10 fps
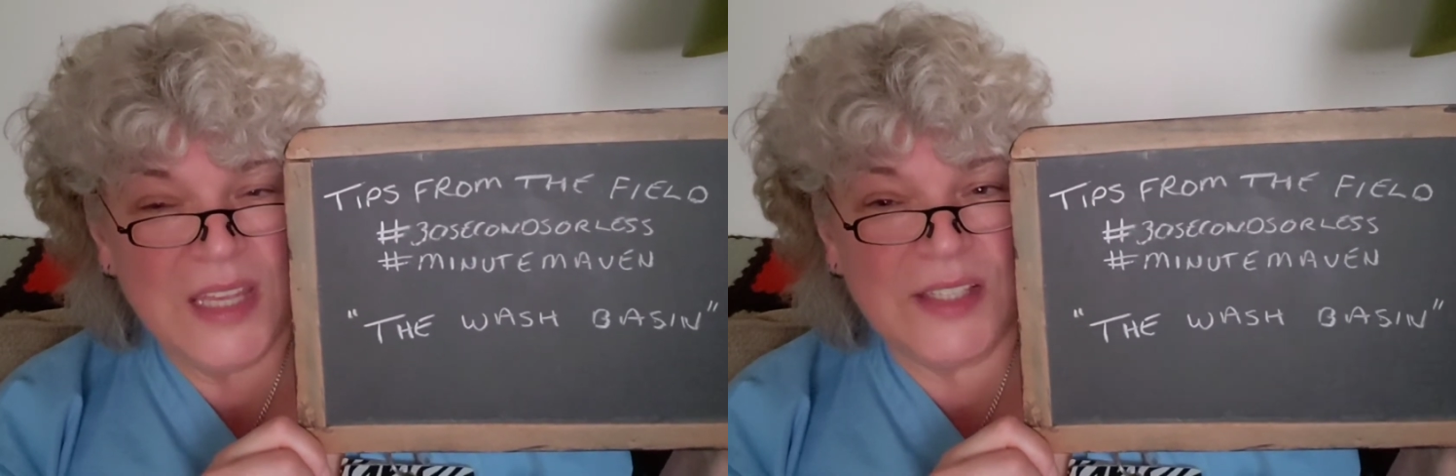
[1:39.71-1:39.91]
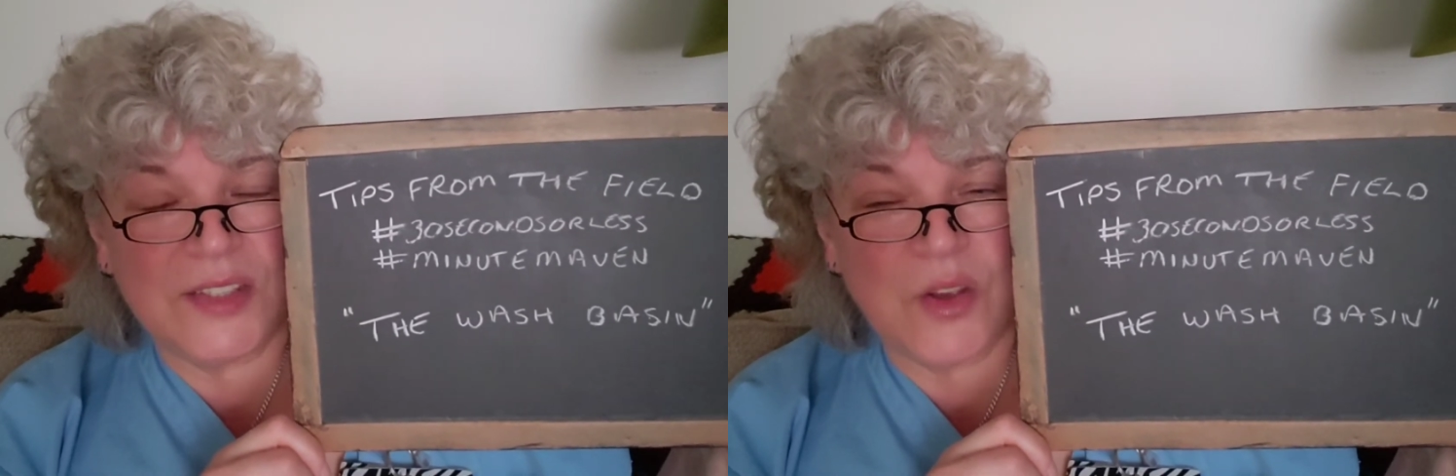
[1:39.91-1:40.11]

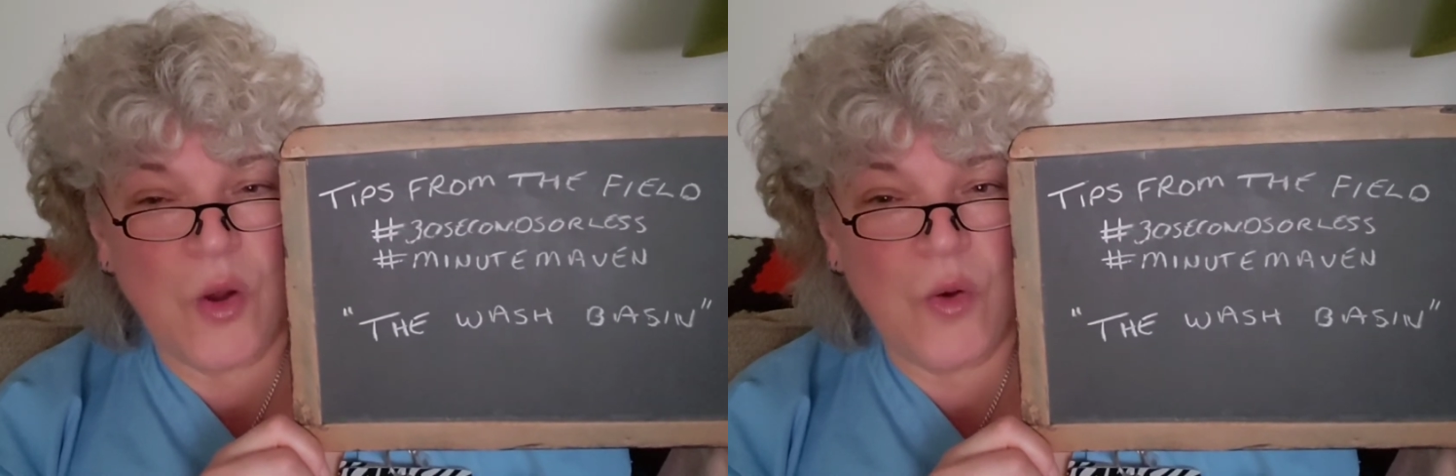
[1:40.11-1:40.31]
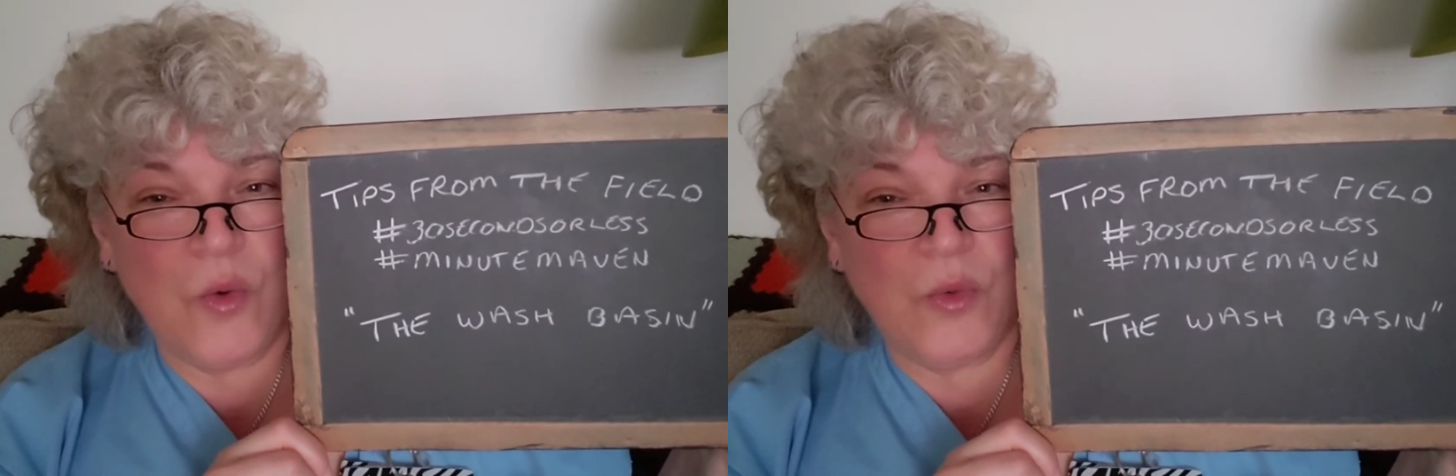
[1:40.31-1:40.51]

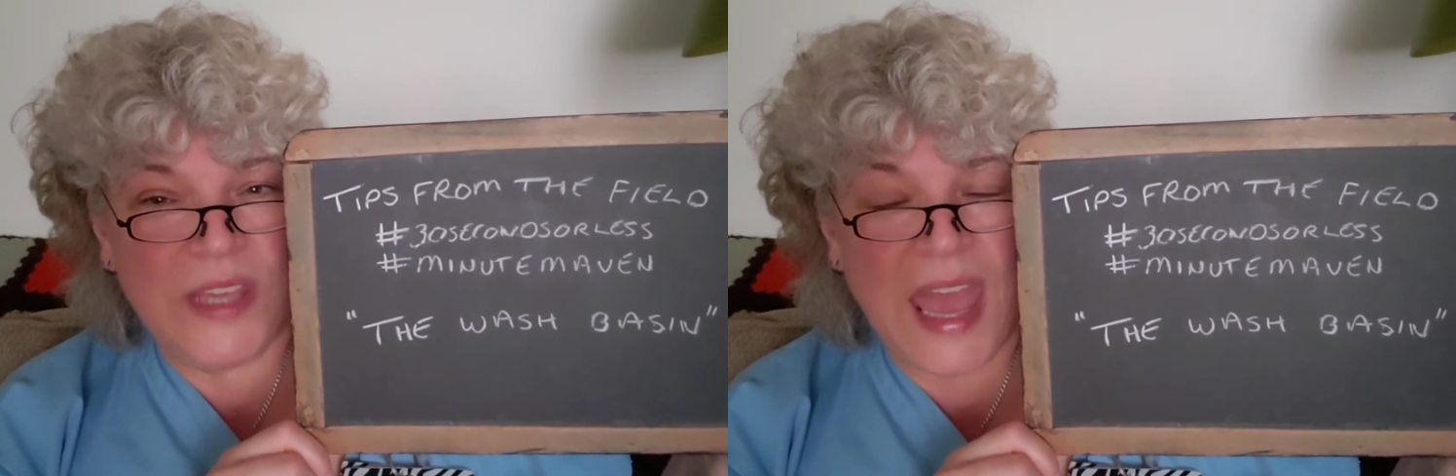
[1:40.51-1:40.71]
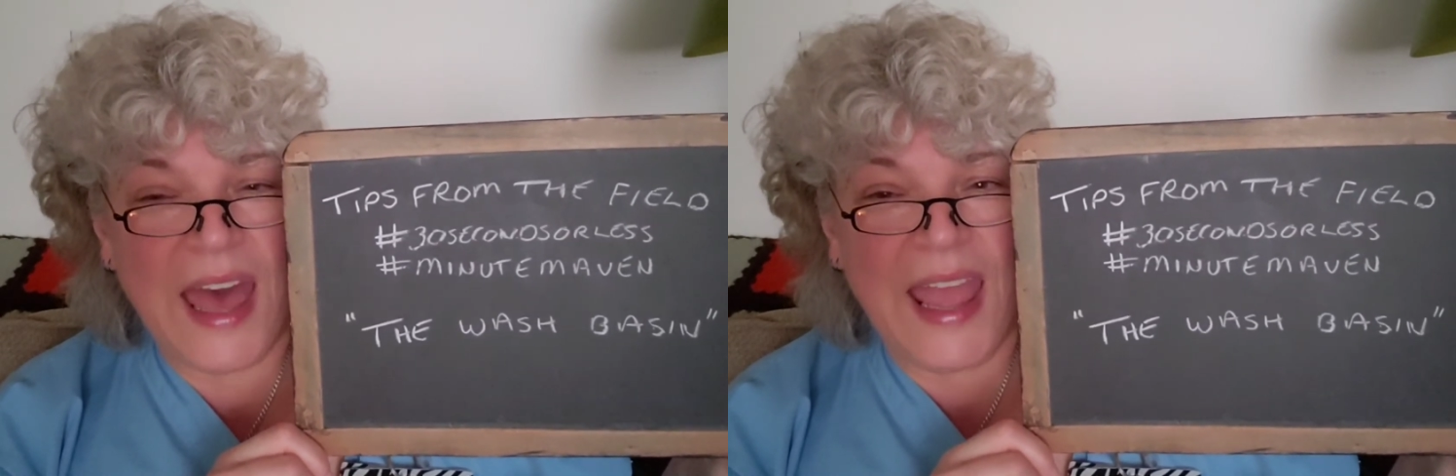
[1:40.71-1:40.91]
So
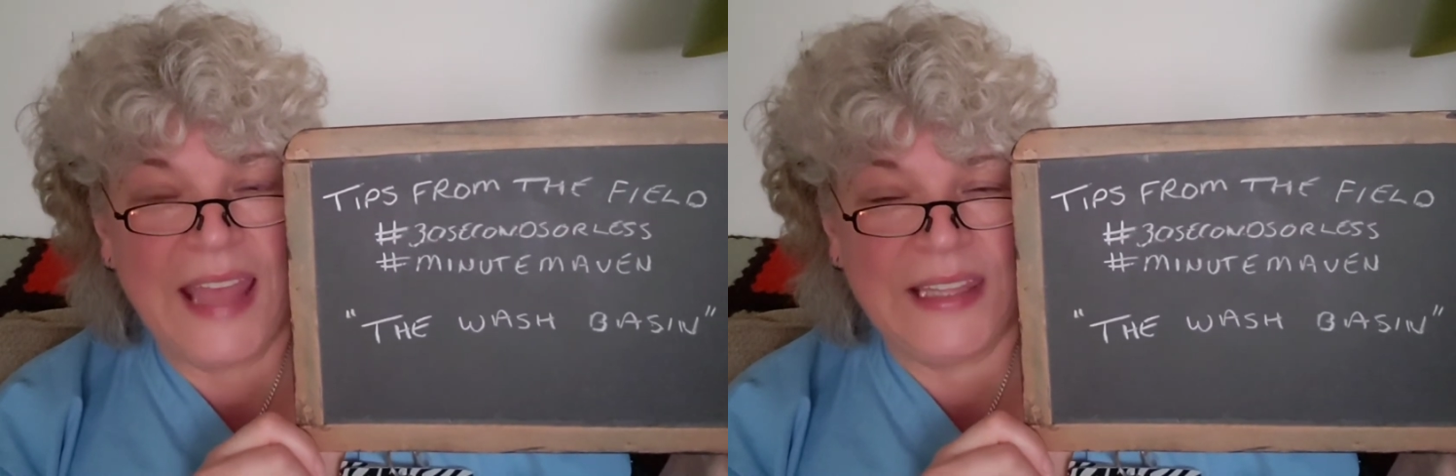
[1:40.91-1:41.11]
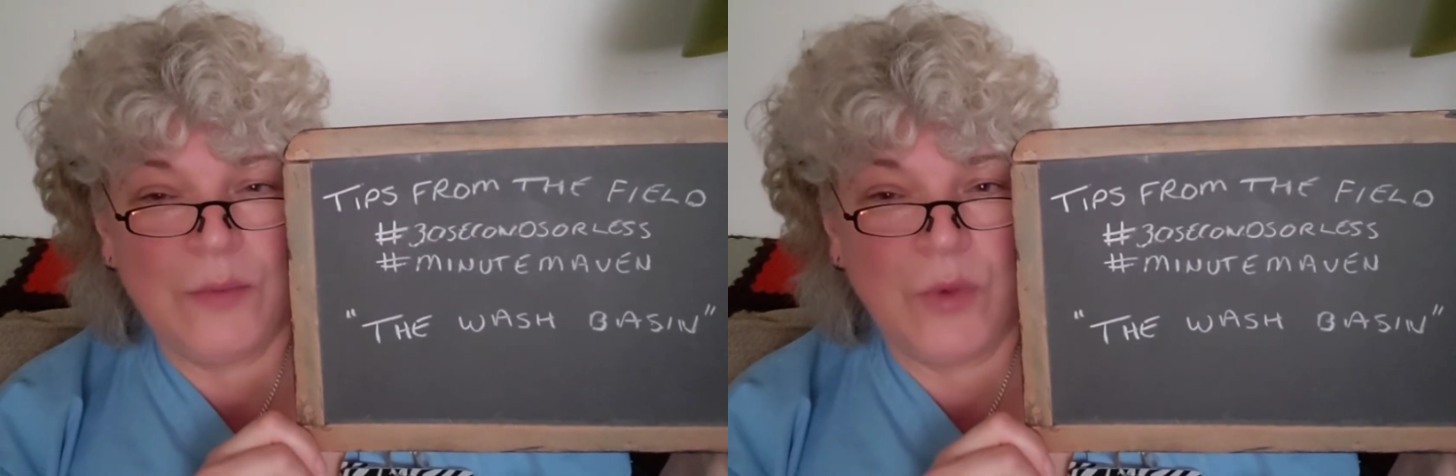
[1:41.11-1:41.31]
yeah,
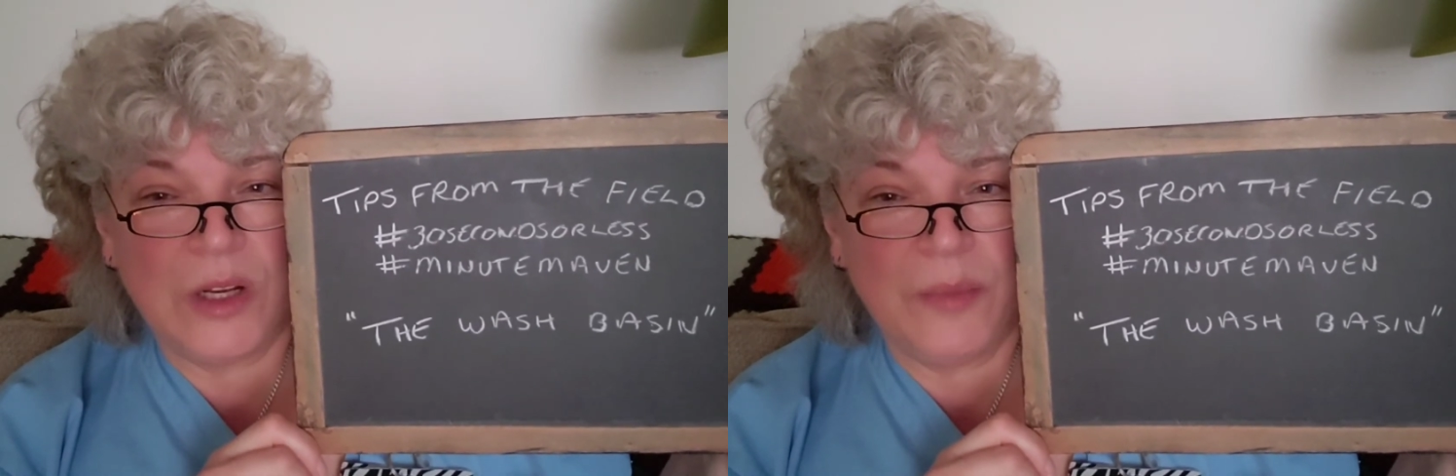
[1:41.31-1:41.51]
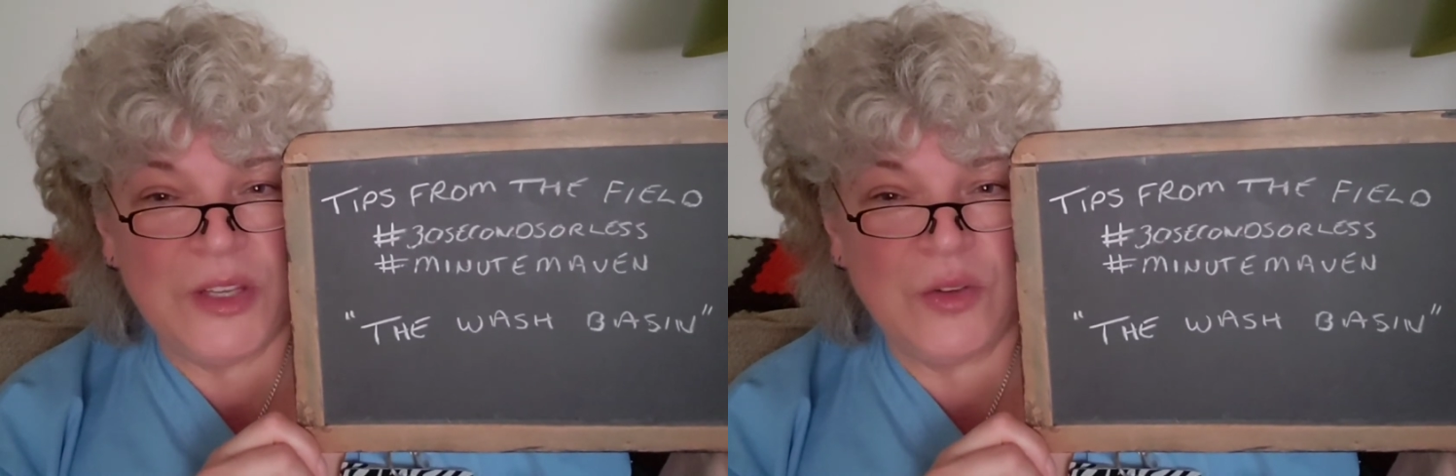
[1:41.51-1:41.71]
and then what
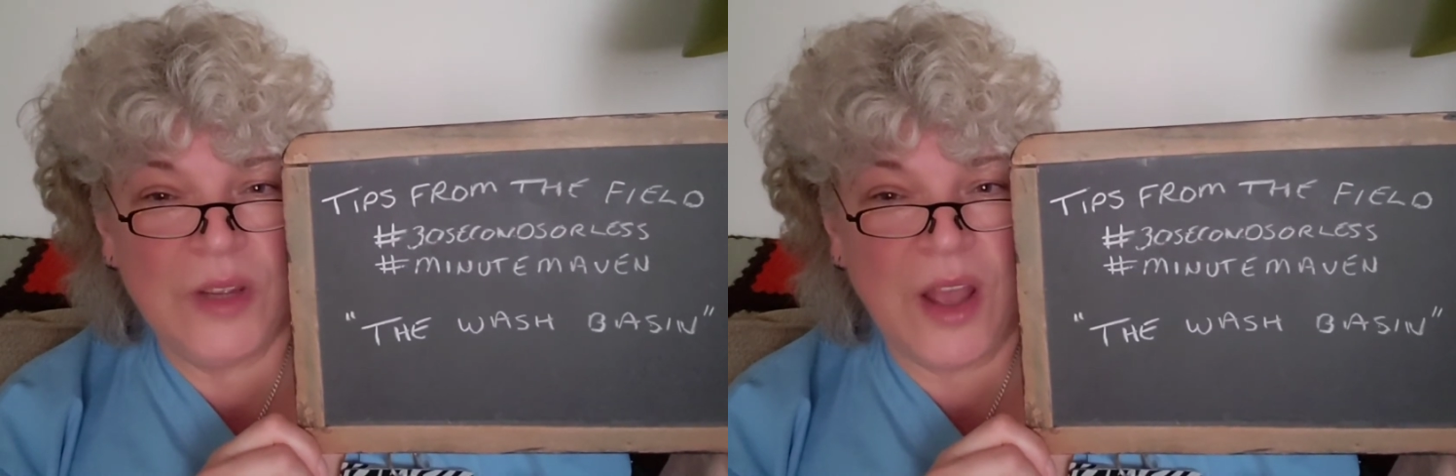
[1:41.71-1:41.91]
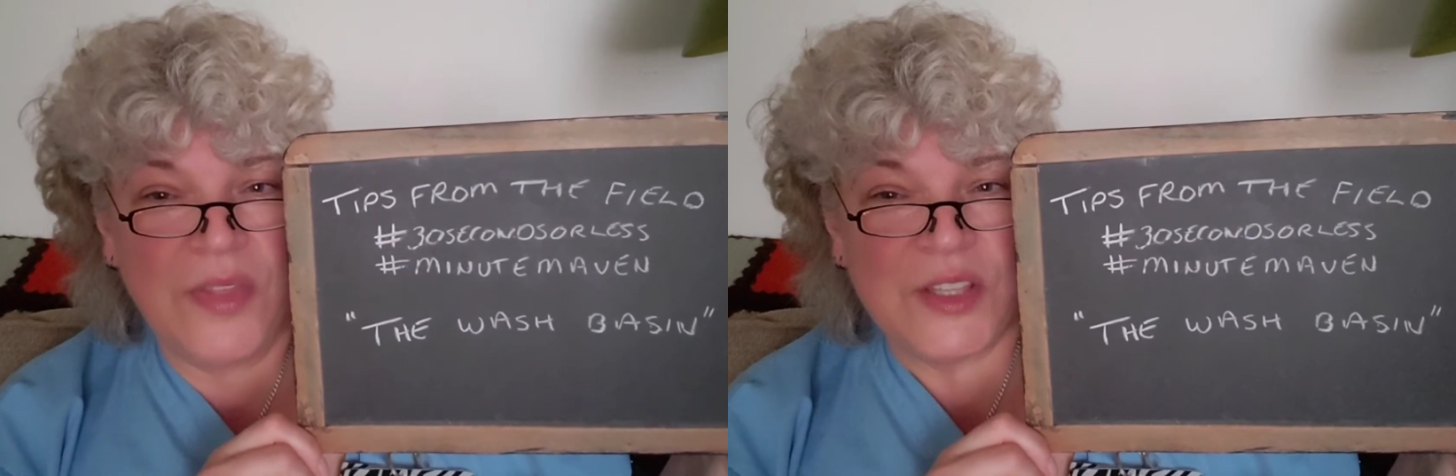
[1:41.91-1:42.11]
I'll be
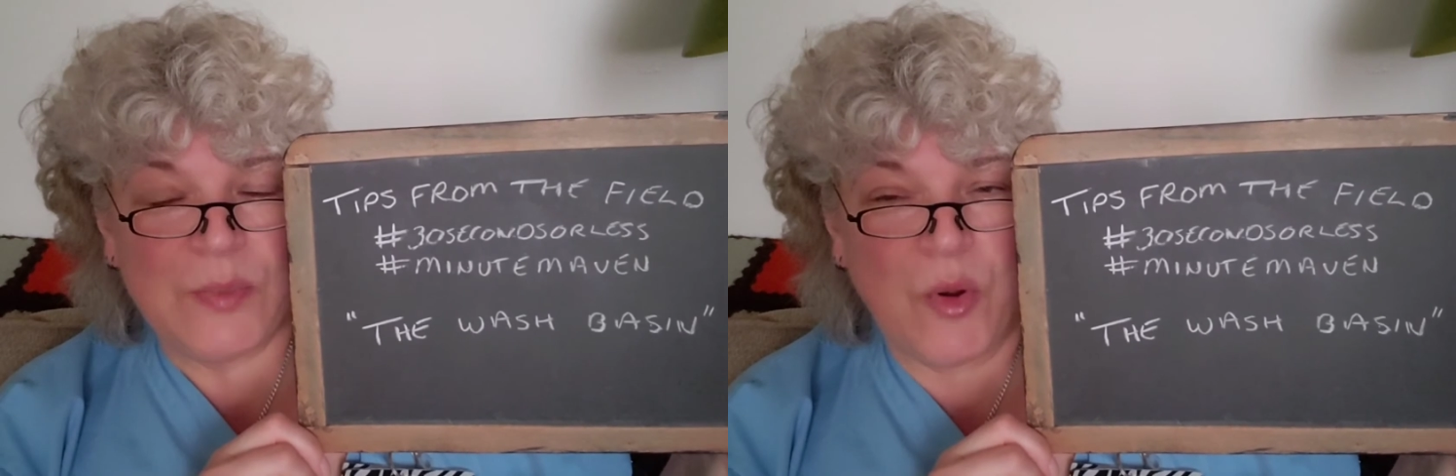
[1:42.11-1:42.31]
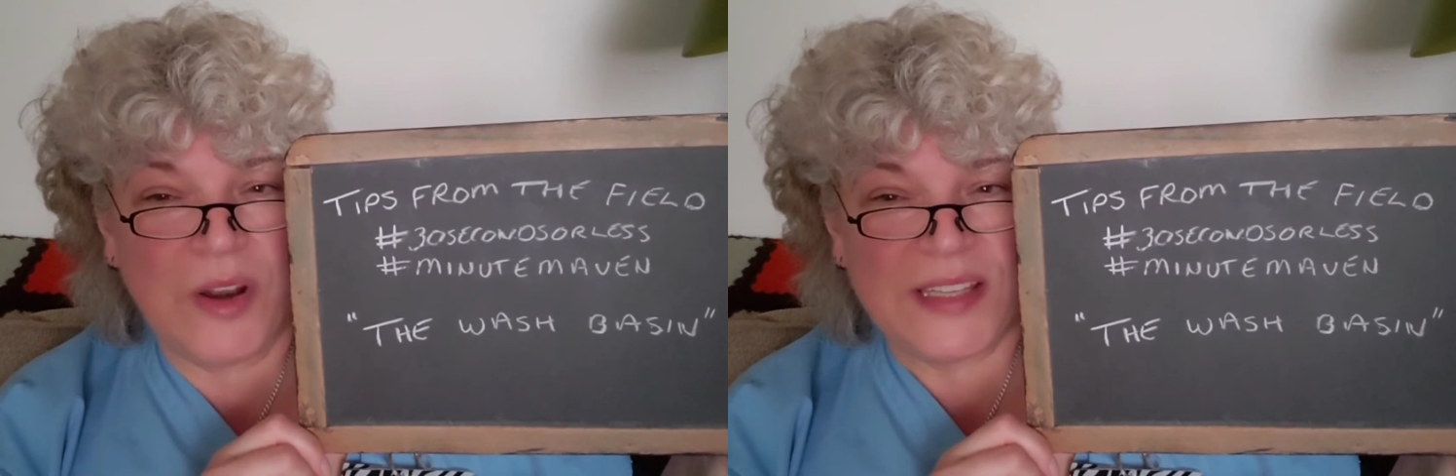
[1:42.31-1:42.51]
doing on this
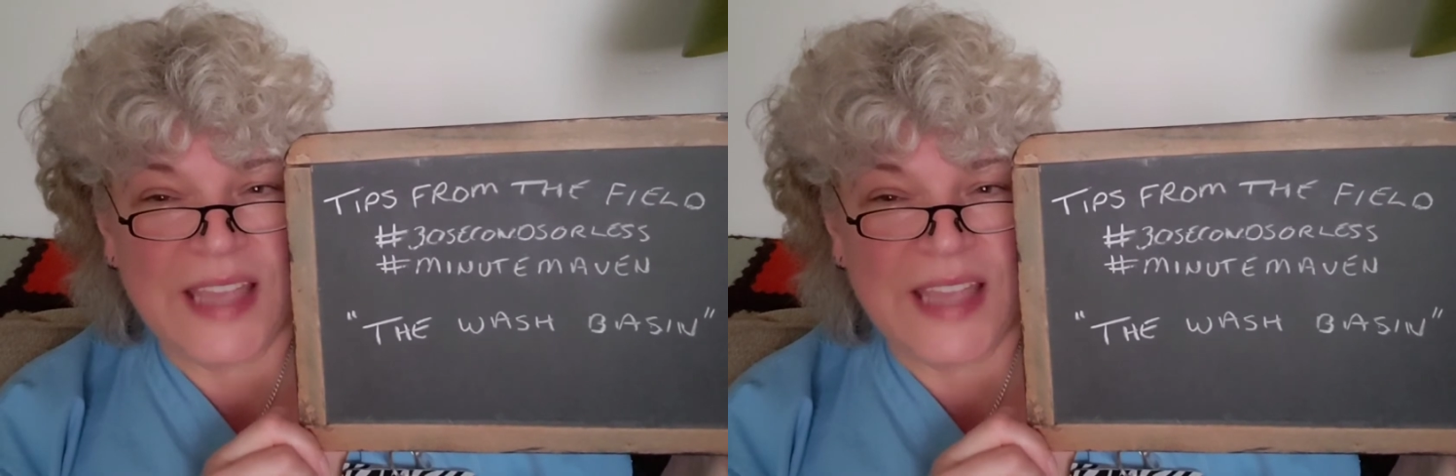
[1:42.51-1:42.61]
board is